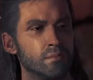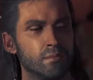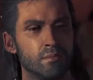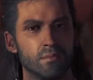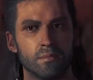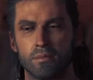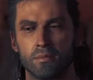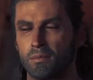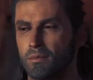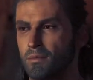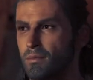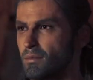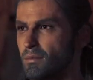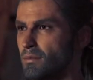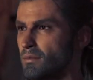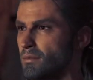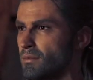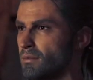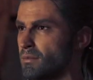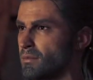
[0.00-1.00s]

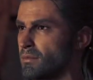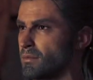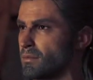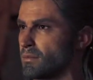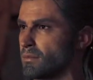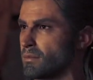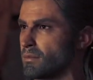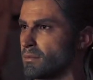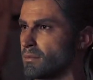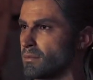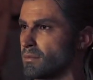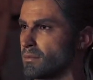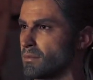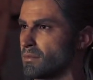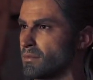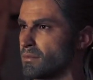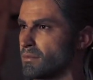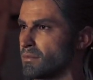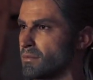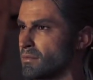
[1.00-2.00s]

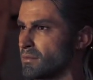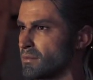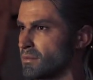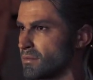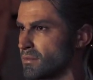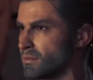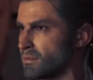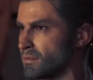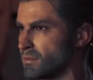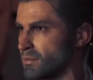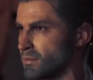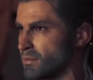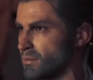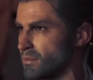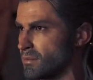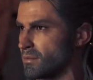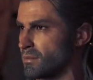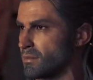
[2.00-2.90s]
(no one is talking)